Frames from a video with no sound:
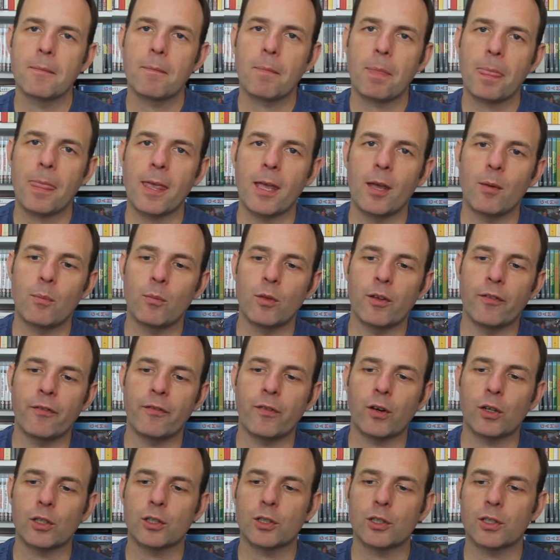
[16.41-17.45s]
the
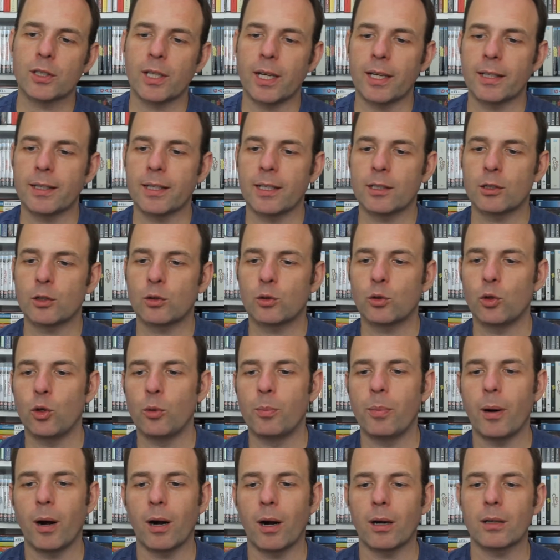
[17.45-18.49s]
first in this
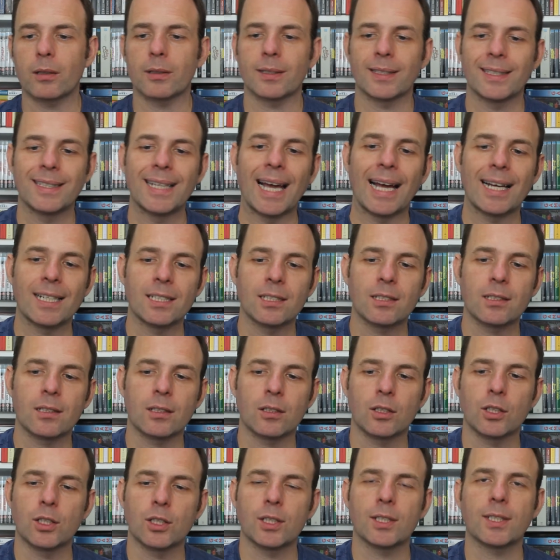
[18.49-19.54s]
two-part gangster
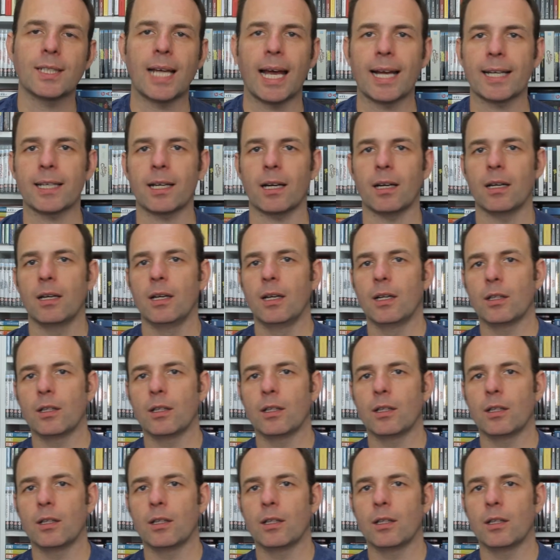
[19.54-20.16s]
saga.